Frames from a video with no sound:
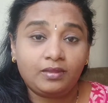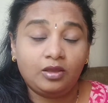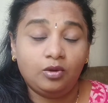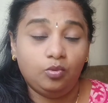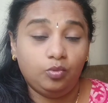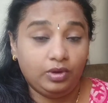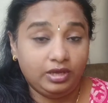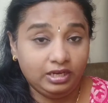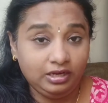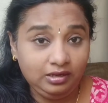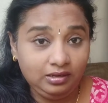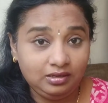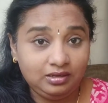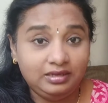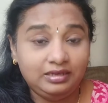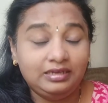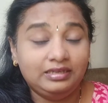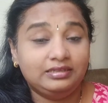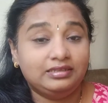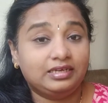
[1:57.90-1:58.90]
Well,
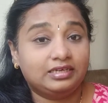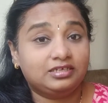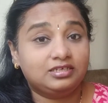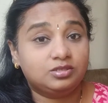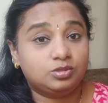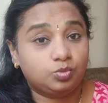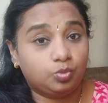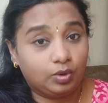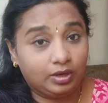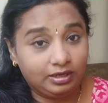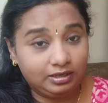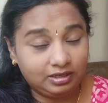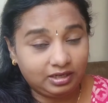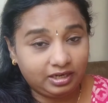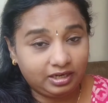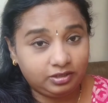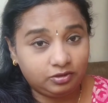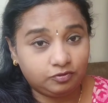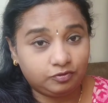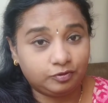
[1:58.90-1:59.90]
that is one
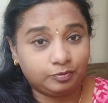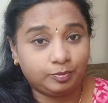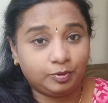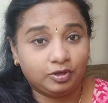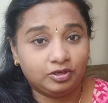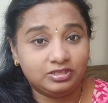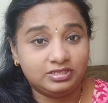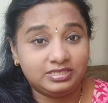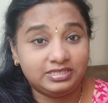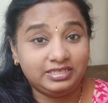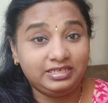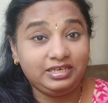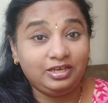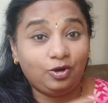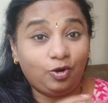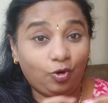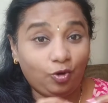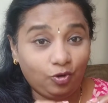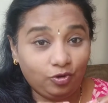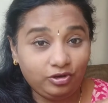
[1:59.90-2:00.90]
kind of a policy
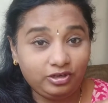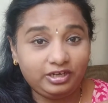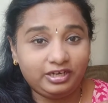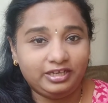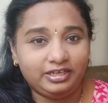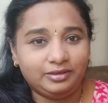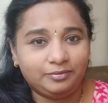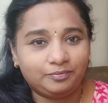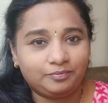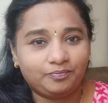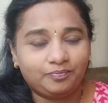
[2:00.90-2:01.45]
only.